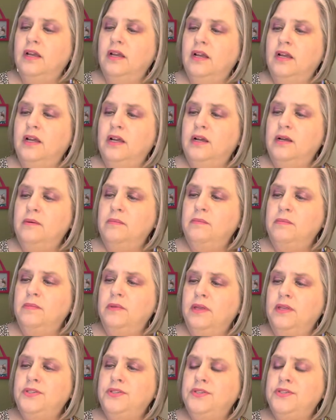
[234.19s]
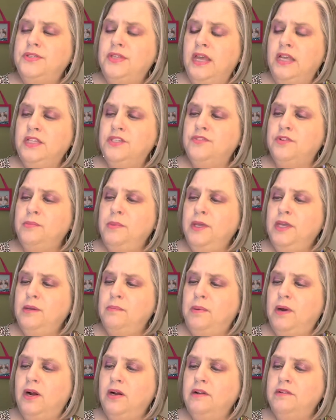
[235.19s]
It says, thanks for being a
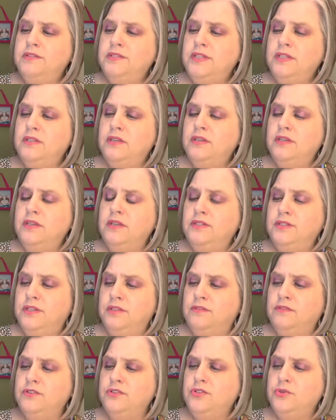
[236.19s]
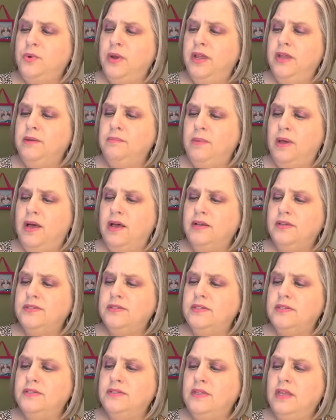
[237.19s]
part of Silver Swag
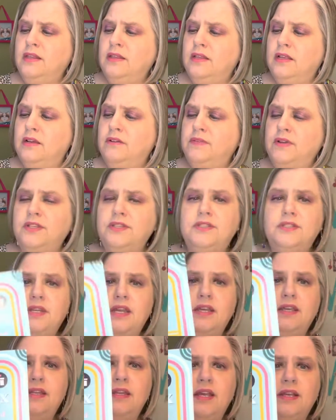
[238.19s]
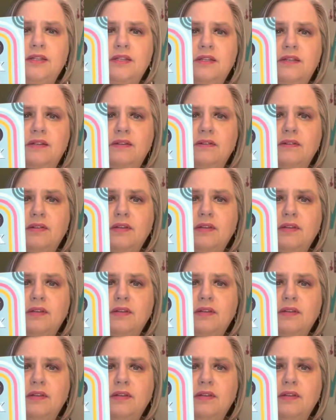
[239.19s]
Box. Send love and stay connected.